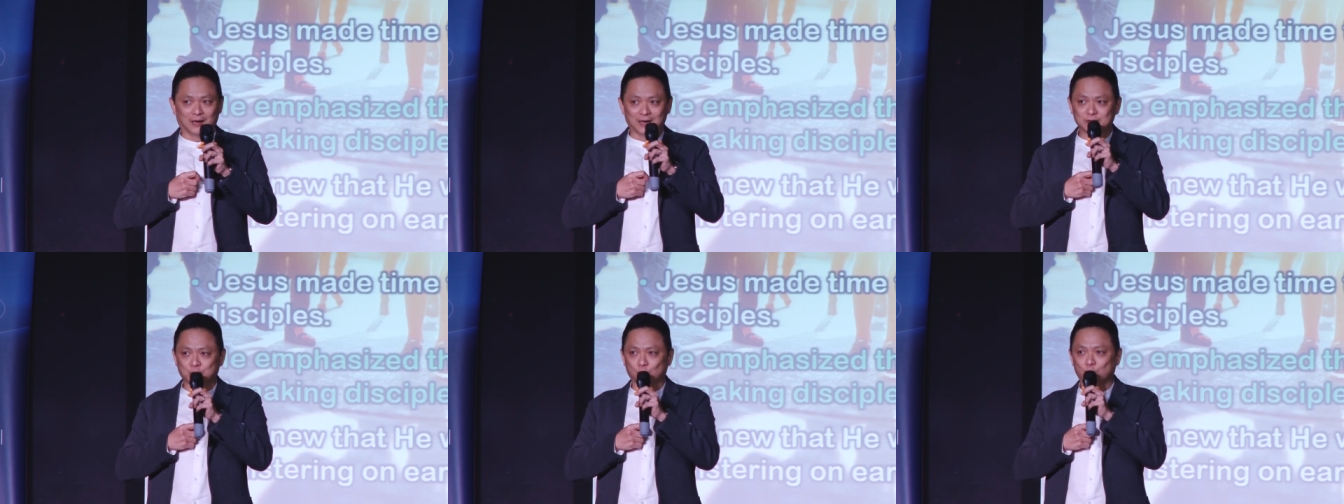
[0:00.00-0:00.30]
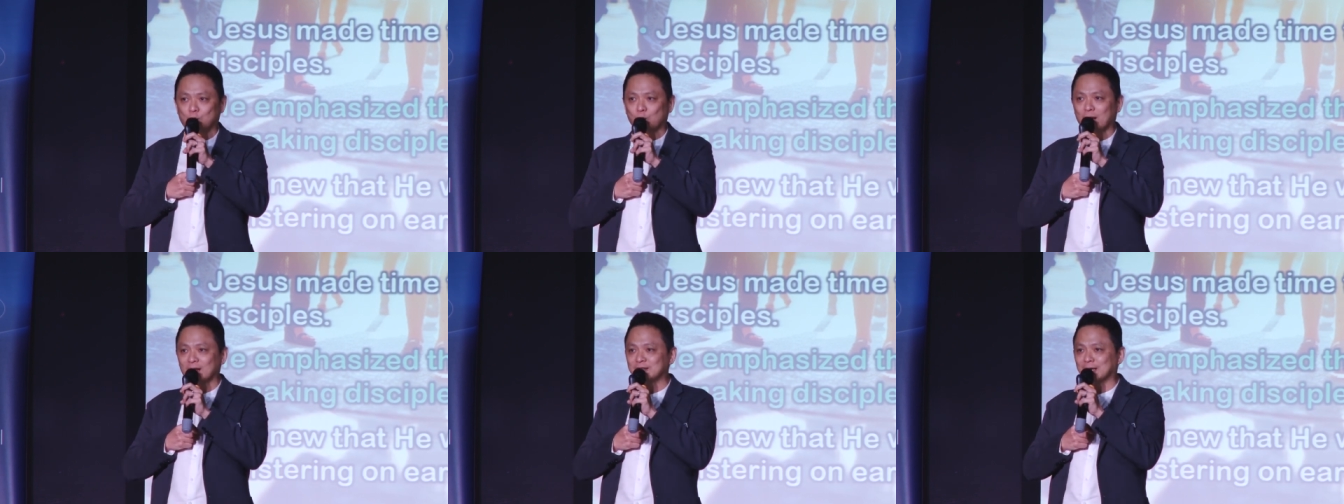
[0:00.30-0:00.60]
I'd like to
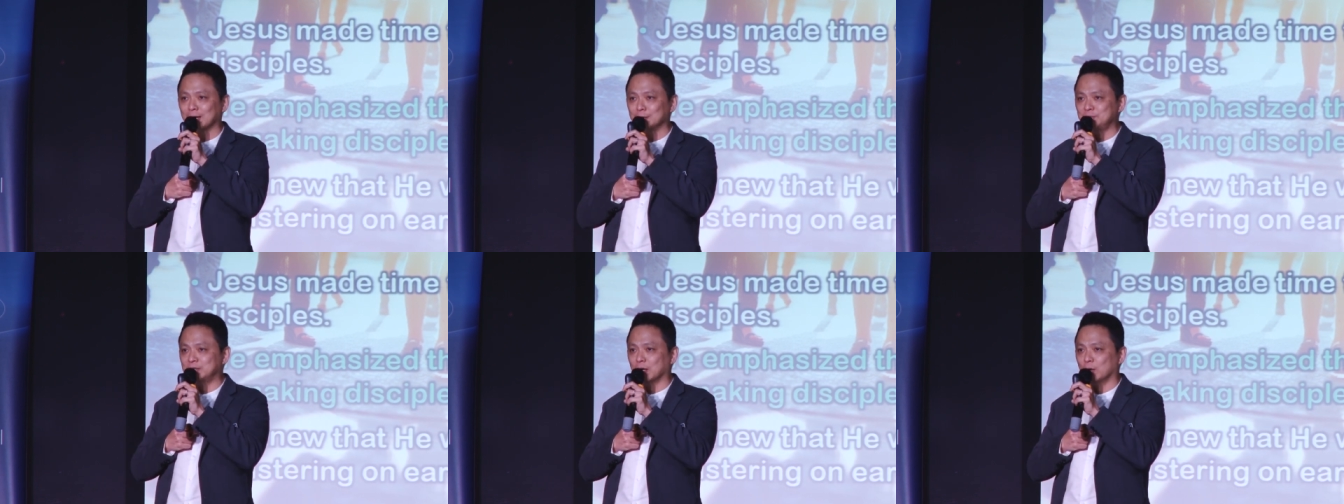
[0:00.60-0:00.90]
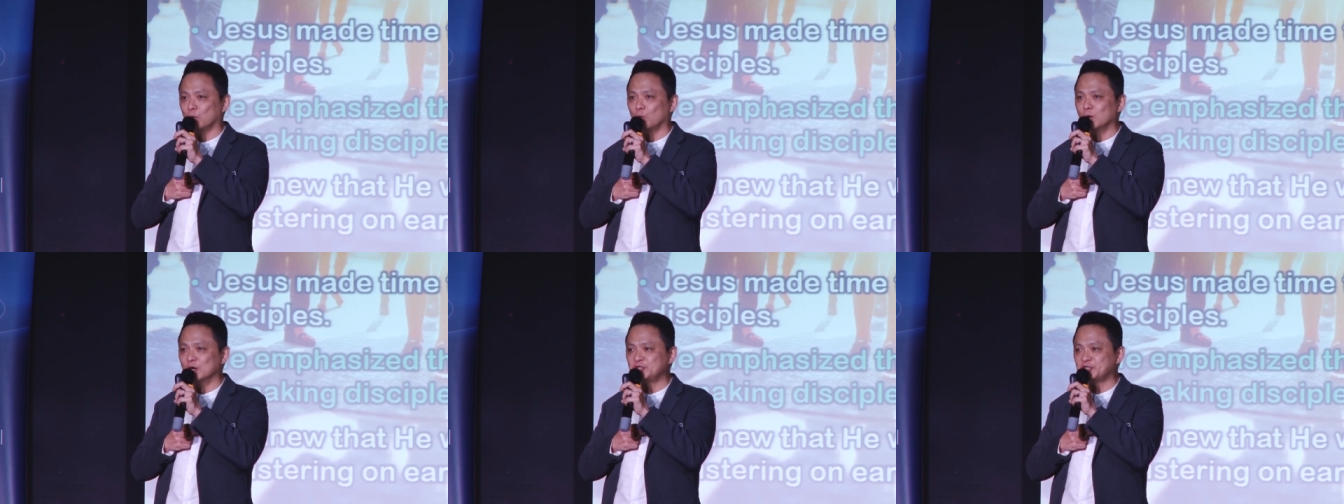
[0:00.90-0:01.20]
welcome
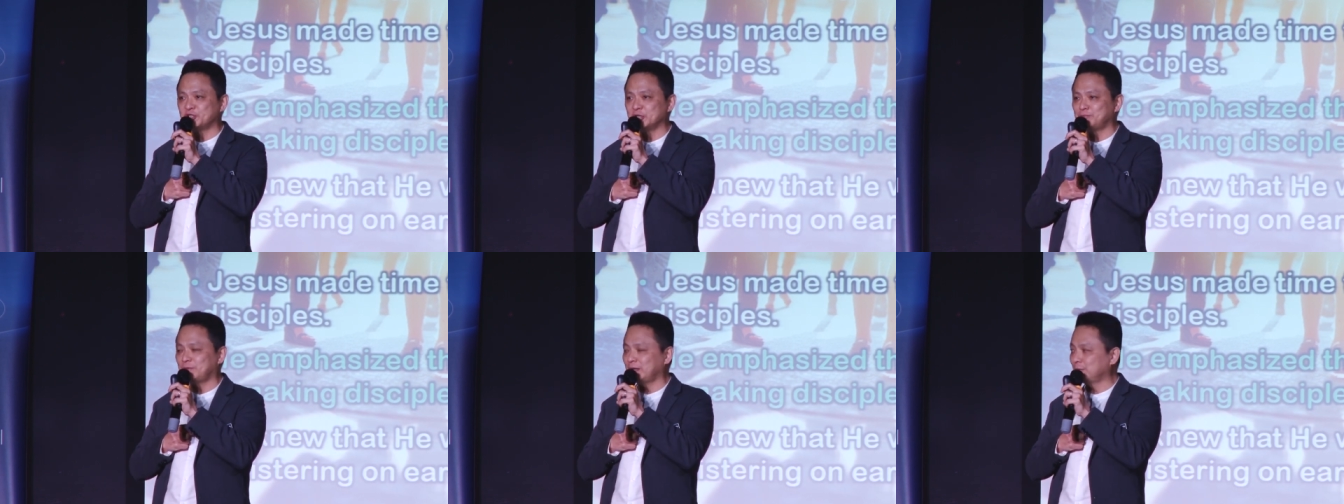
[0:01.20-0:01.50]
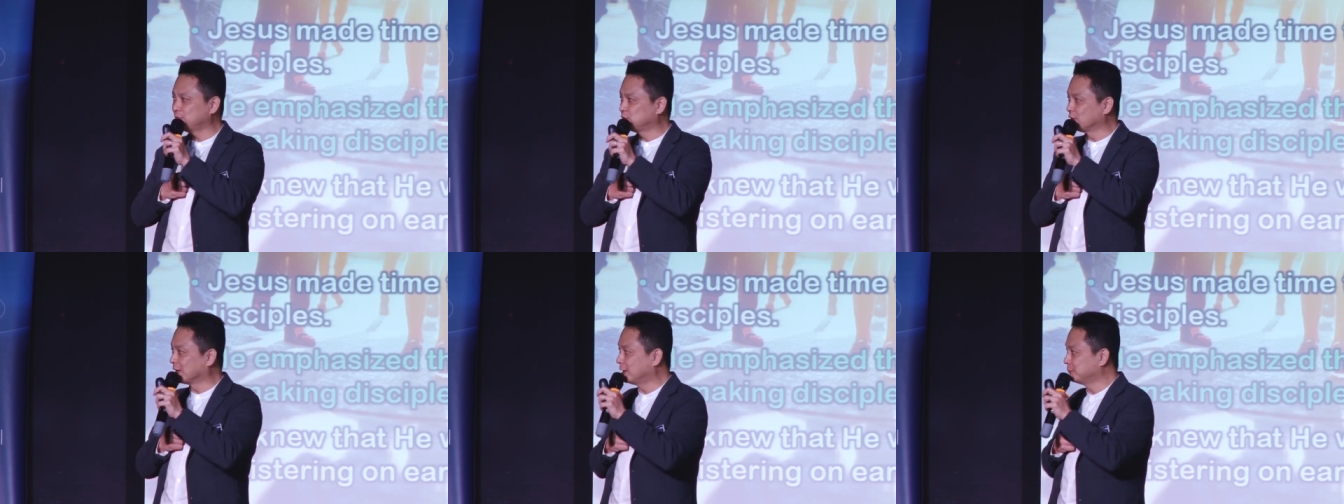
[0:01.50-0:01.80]
the worship
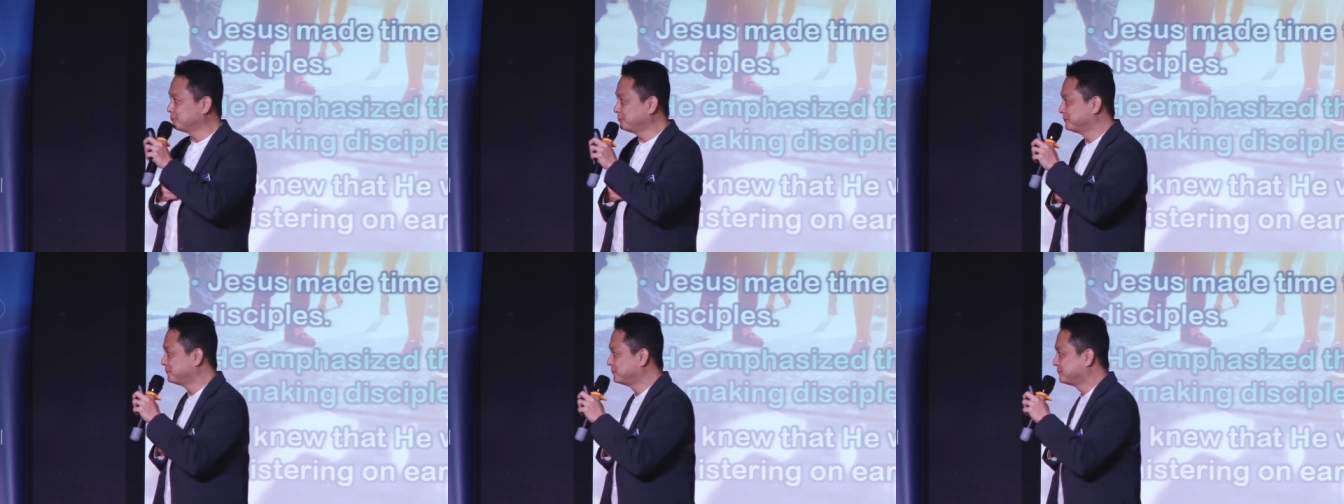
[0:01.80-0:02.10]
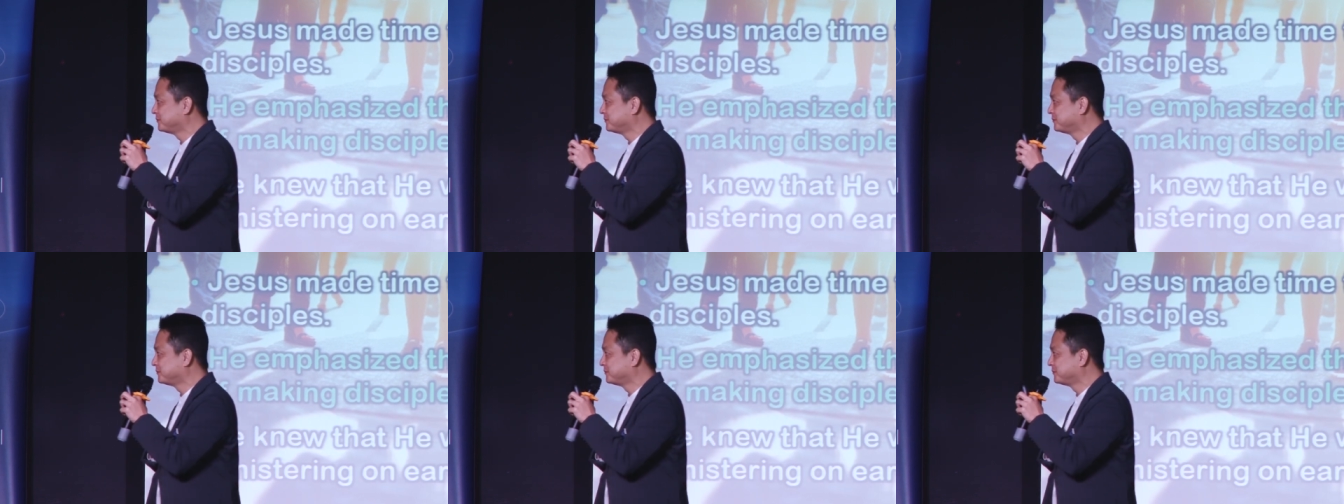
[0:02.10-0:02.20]
team to come.